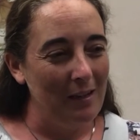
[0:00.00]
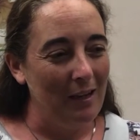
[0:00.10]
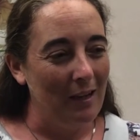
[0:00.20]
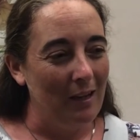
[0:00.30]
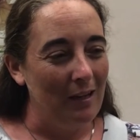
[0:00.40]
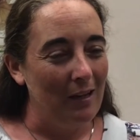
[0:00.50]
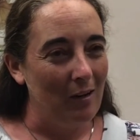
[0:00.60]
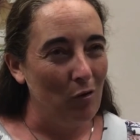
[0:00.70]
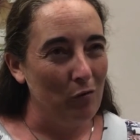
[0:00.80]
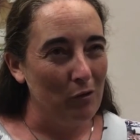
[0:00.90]
and
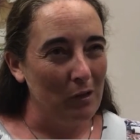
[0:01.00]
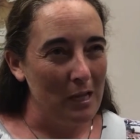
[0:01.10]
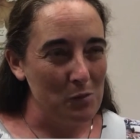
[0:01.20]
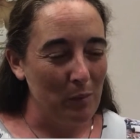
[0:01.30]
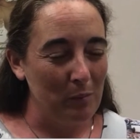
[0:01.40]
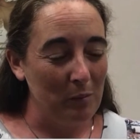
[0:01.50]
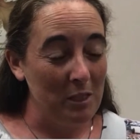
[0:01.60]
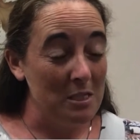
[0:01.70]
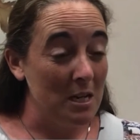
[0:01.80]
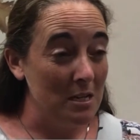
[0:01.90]
over the last probably 10